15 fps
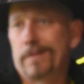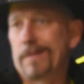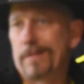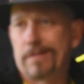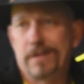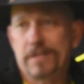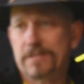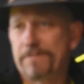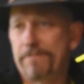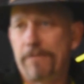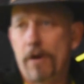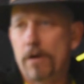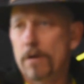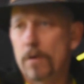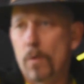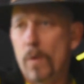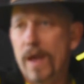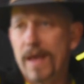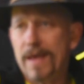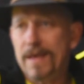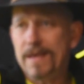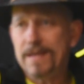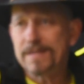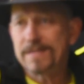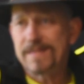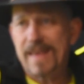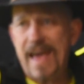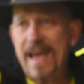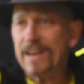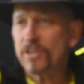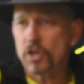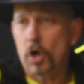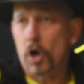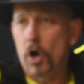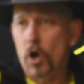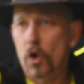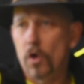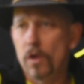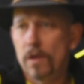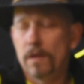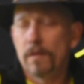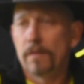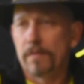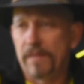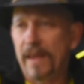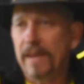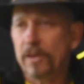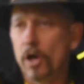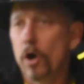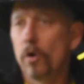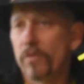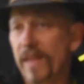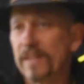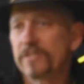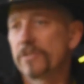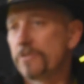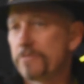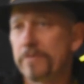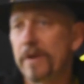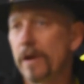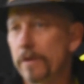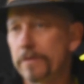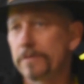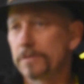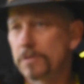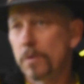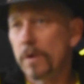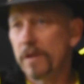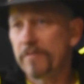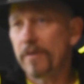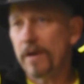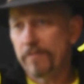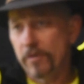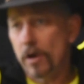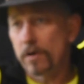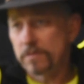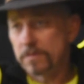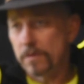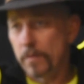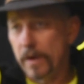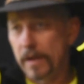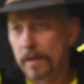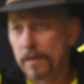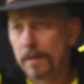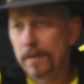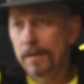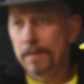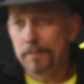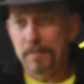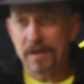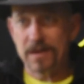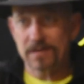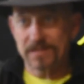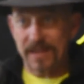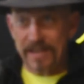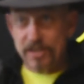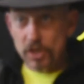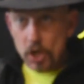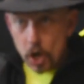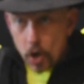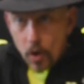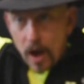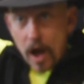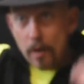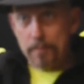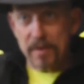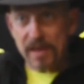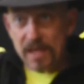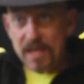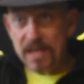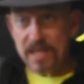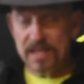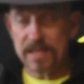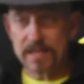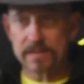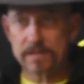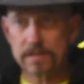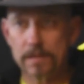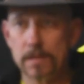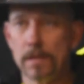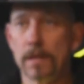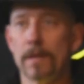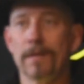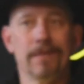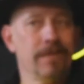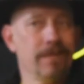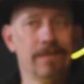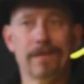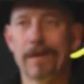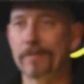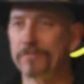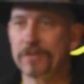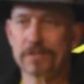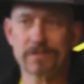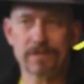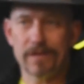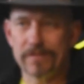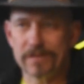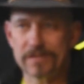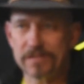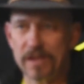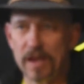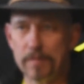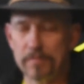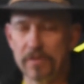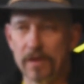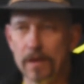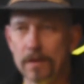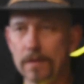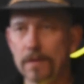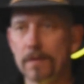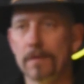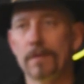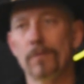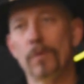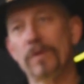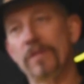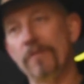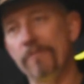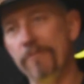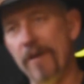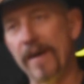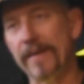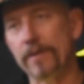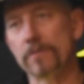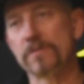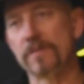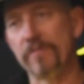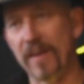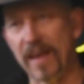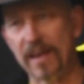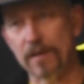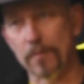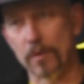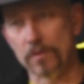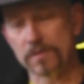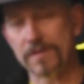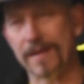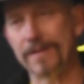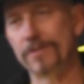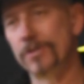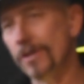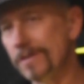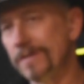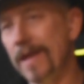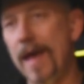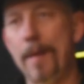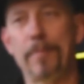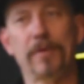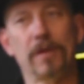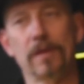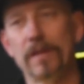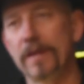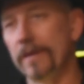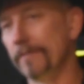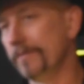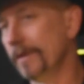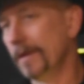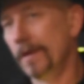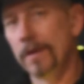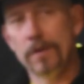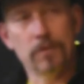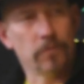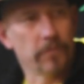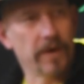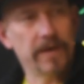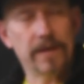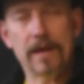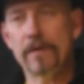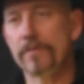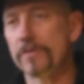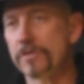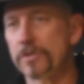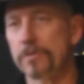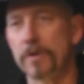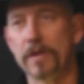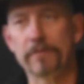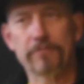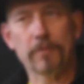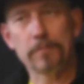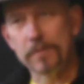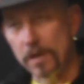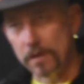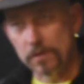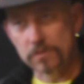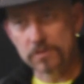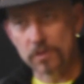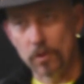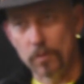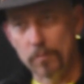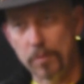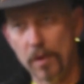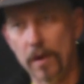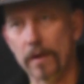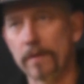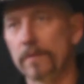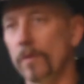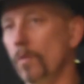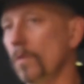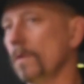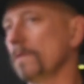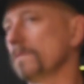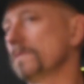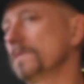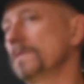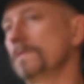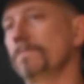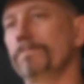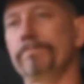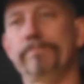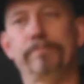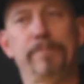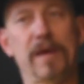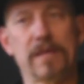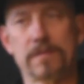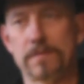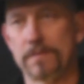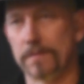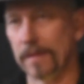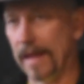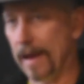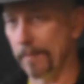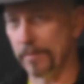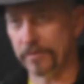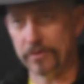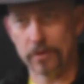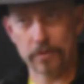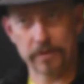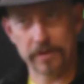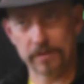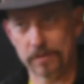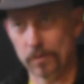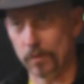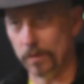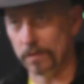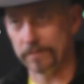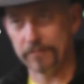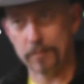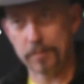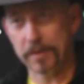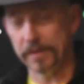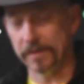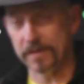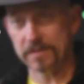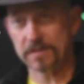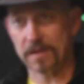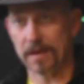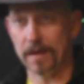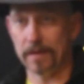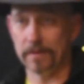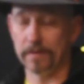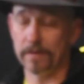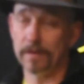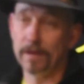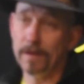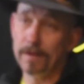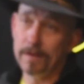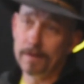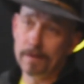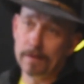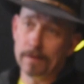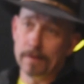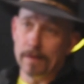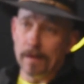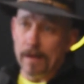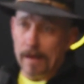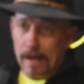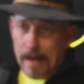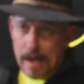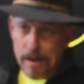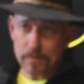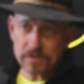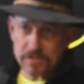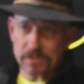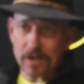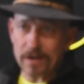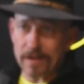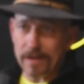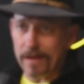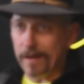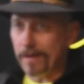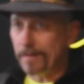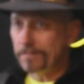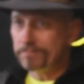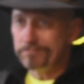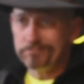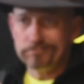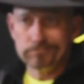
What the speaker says: this far away he's that tall, they know that's 325 yards away because they know how big he is. I've just done the same thing with the vitals of animals. I just happen to live right down the street from Yellowstone Park, the world's best laboratory in the world for putting this together. And I was studying